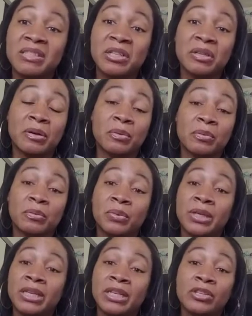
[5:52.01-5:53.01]
You know,
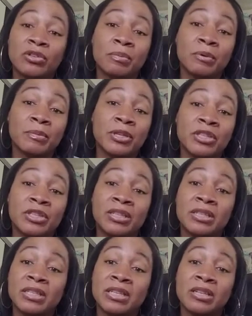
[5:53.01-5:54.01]
we need your
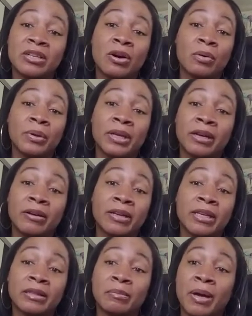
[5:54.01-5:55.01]
permission to go in there and
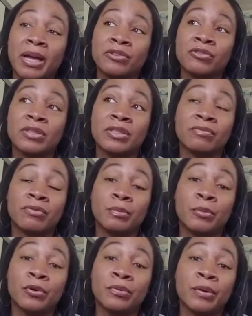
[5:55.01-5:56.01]
get the mattress and
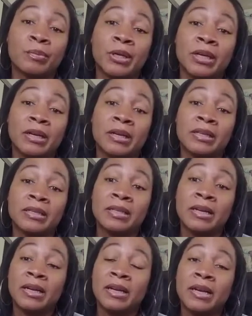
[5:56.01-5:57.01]
remove it because,
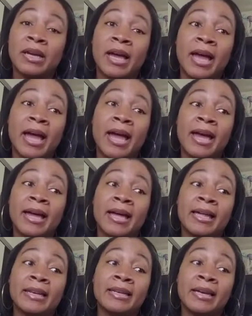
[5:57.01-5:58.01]

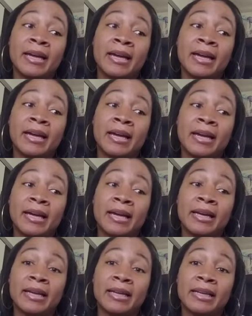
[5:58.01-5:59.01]
and
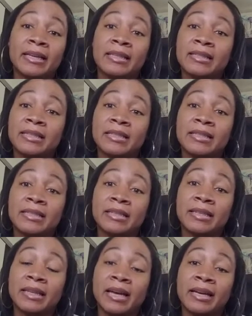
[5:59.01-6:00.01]
he's just
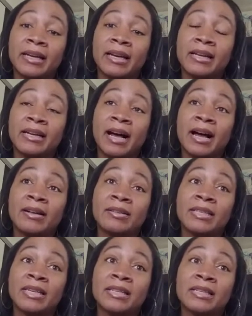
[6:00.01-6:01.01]
looking like, Kyle
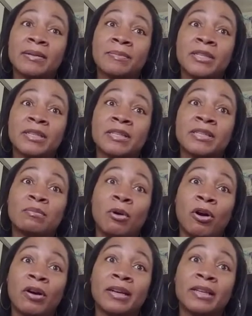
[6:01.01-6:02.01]
says something
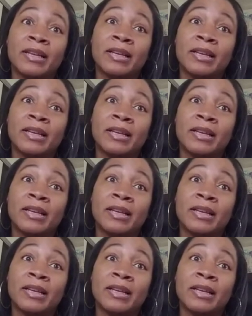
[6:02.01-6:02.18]
smart,